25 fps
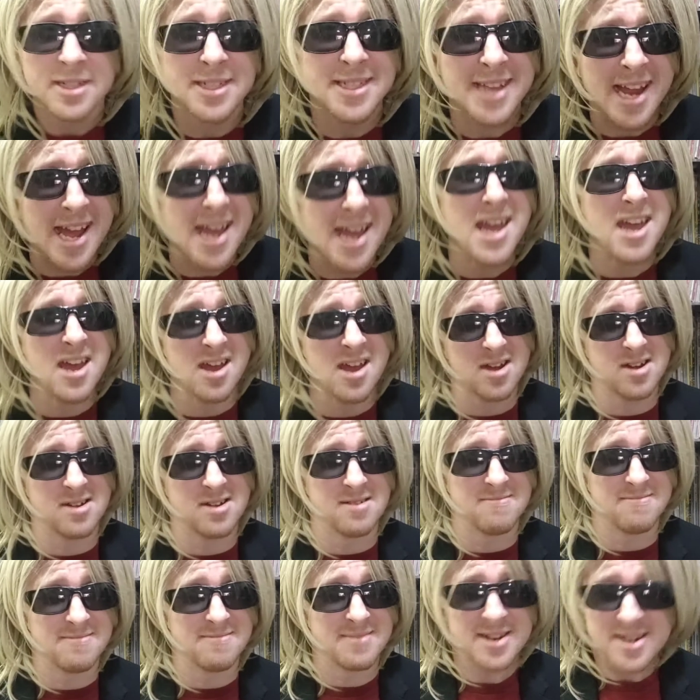
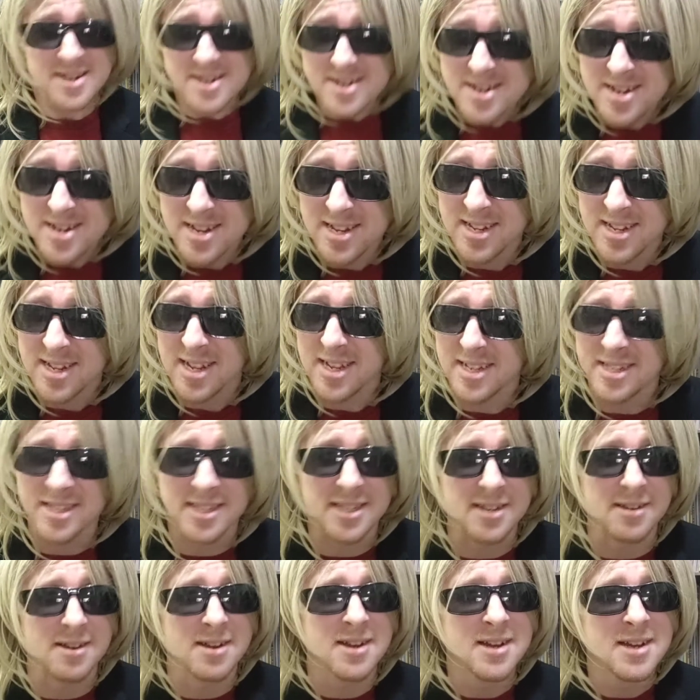Damn!
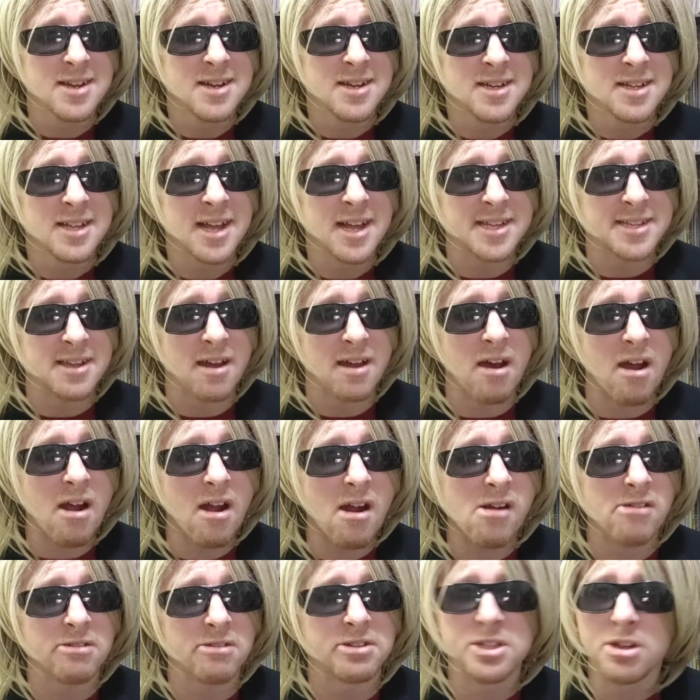That's a, that's a
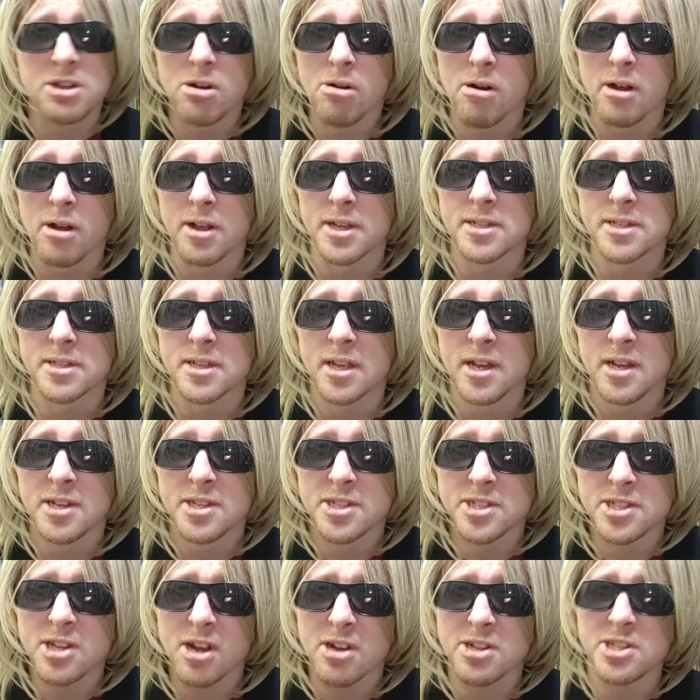hard choice.
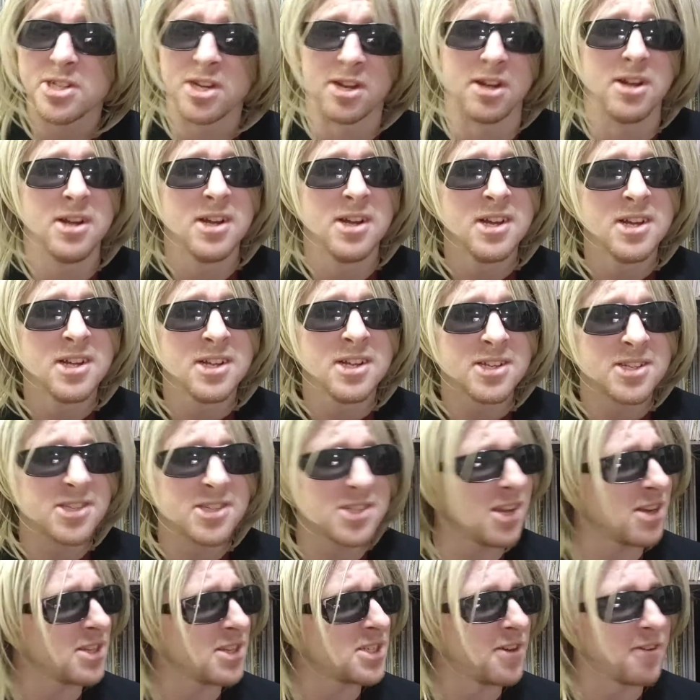Such a,
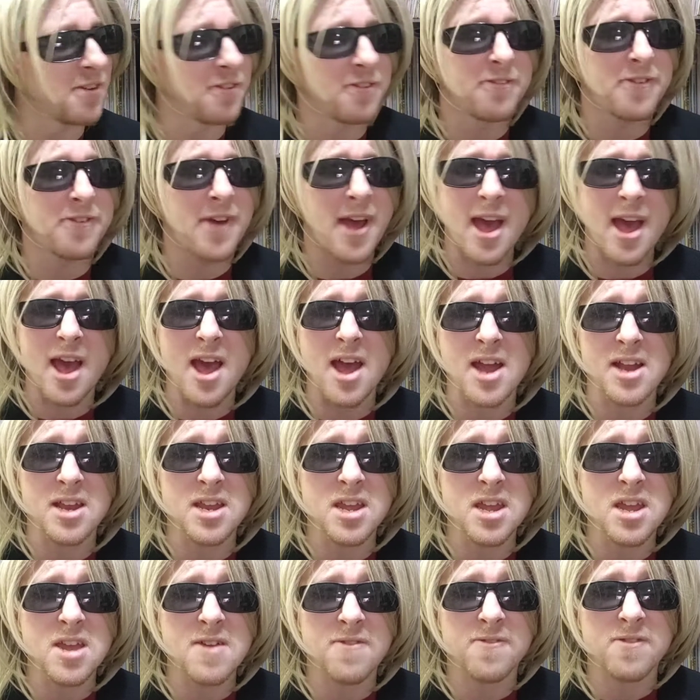such a fine
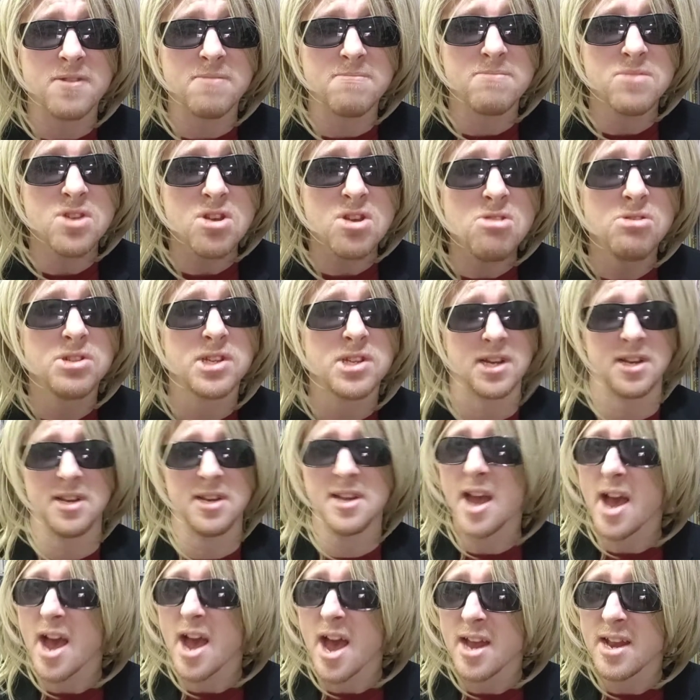year for music,
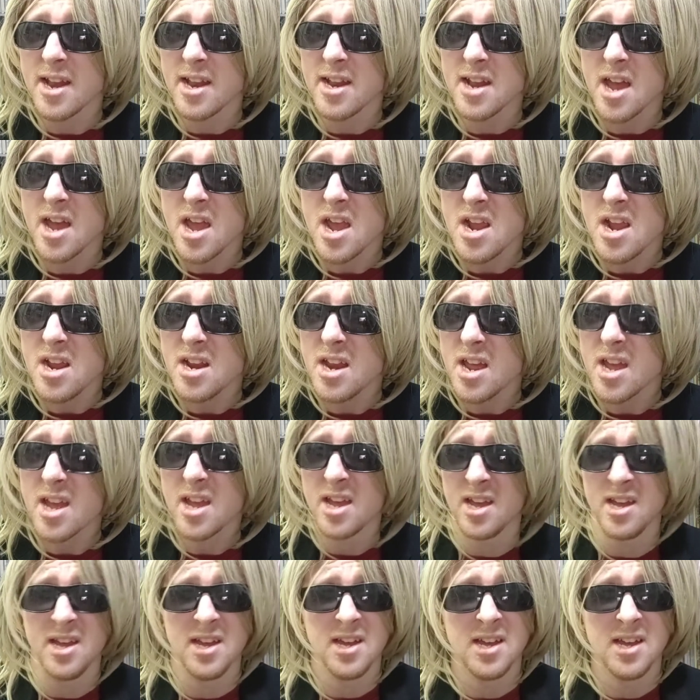1980.